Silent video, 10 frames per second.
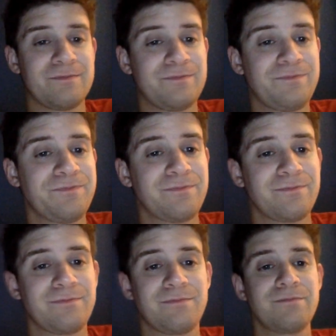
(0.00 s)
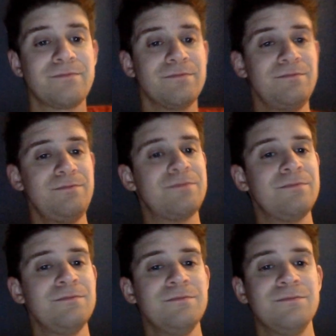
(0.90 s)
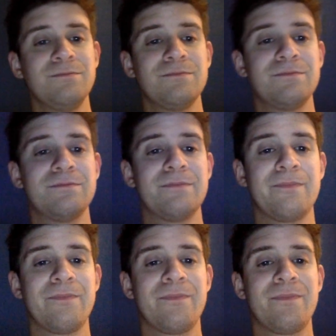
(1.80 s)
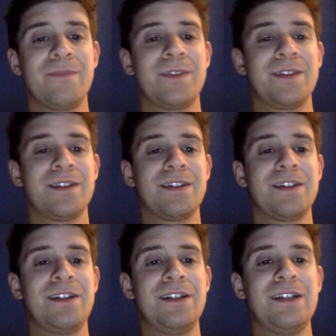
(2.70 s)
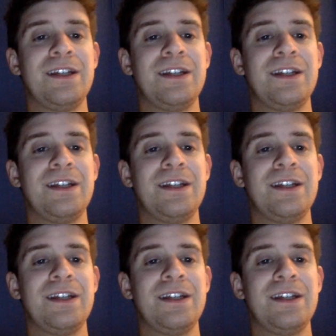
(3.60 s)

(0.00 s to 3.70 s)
Nobody speaks.